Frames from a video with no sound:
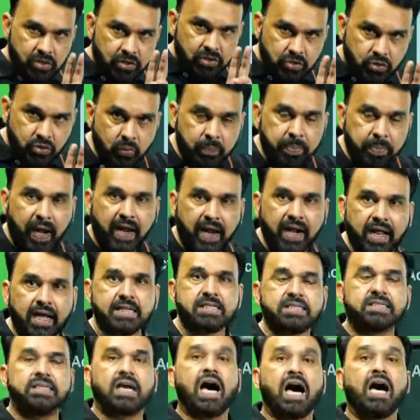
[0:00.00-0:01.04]
two
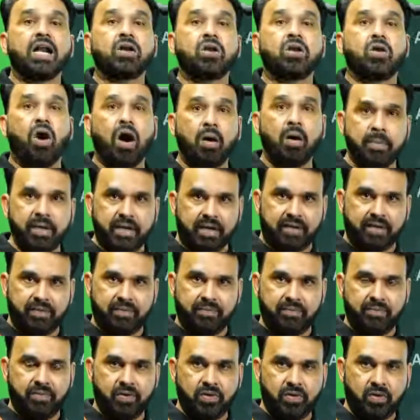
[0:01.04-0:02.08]
products are common.
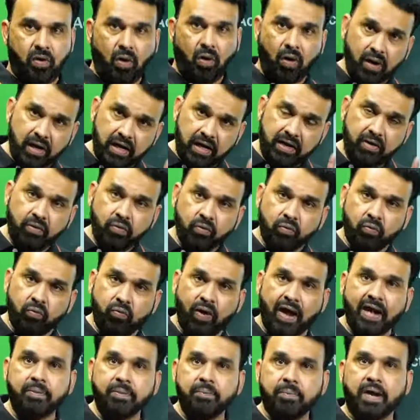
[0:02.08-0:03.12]
Only
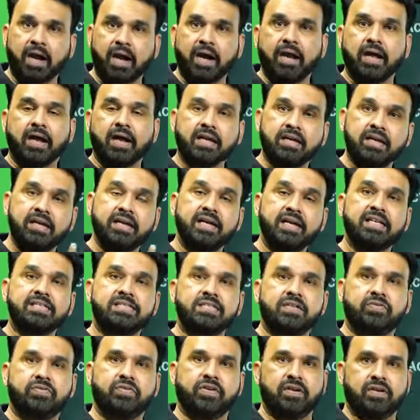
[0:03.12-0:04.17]
one product is
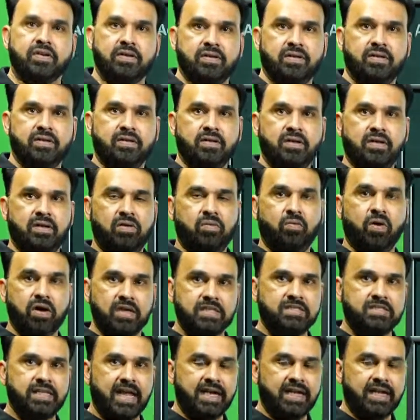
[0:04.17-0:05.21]
different. What
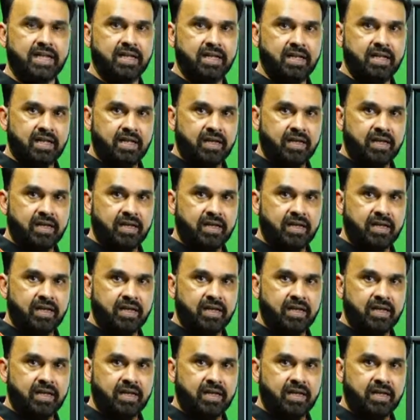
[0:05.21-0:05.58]
is that?